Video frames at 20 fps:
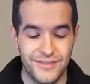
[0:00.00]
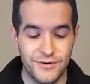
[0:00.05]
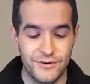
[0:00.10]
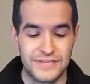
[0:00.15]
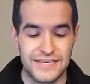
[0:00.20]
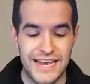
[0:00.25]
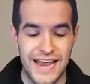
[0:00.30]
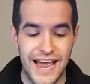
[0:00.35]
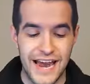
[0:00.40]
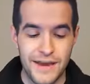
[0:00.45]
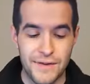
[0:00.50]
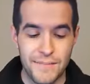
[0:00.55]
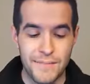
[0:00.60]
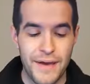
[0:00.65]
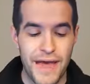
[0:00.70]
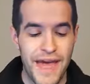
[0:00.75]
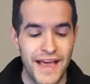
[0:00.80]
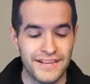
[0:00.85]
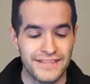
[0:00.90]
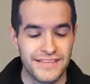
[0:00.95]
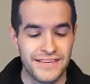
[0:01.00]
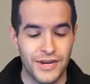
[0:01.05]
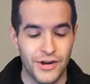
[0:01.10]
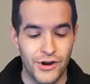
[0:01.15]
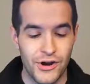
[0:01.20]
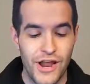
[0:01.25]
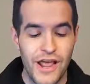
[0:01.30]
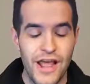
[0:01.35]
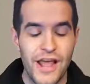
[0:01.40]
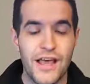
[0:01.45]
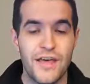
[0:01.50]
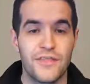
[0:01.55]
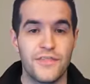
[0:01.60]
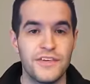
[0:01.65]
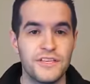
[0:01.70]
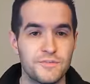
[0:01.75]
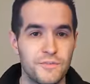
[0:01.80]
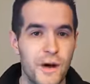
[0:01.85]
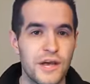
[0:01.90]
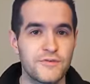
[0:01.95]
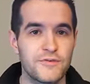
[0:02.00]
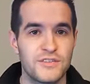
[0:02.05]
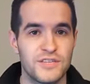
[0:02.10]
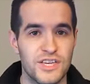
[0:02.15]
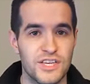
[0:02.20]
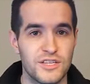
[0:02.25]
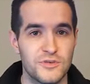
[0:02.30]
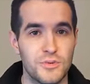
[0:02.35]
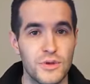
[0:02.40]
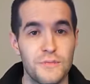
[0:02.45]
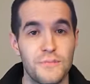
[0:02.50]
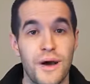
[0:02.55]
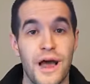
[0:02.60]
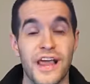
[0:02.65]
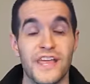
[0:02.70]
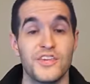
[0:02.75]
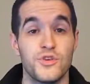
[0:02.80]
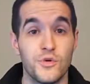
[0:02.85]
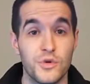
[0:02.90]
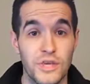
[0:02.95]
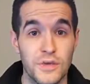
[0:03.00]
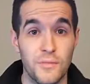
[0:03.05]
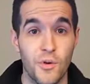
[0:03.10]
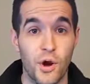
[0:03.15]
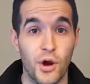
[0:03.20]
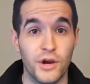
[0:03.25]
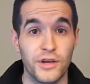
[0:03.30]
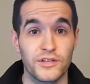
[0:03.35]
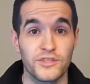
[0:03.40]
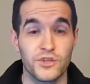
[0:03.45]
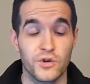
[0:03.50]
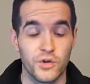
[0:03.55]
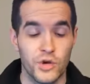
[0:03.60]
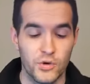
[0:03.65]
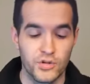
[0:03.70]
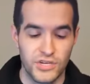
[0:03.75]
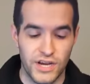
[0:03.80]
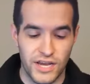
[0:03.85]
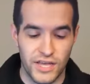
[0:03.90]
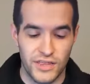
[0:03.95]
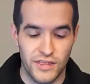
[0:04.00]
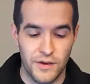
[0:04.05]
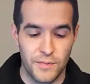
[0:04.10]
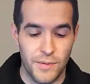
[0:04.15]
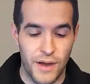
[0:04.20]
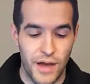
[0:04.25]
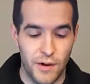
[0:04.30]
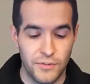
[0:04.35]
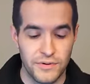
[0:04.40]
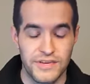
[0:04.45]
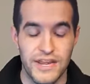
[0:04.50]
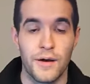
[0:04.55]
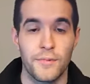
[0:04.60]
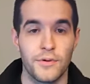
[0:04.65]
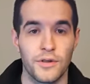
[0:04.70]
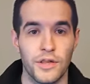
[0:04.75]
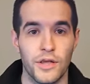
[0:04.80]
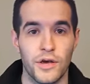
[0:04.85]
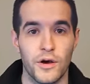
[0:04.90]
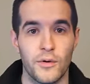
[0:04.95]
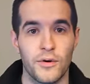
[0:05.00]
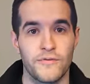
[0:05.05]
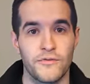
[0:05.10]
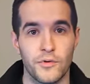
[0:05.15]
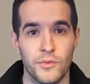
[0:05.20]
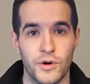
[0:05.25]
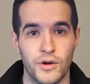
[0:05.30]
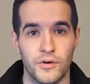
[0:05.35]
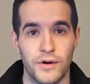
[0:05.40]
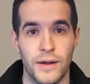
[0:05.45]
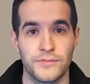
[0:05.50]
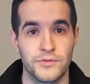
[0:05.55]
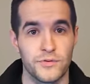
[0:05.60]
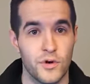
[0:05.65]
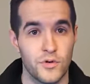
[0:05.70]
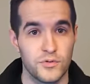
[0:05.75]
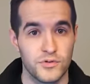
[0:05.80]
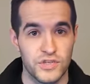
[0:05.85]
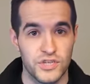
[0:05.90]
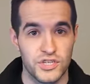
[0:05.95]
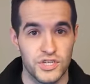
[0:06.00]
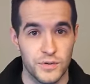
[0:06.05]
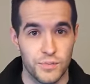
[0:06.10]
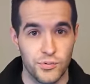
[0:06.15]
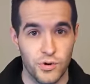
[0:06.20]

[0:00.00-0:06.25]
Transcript: there's nine packs in here. This box was sent to me by Yugi Market. So go check them out down below if you want to grab some OCG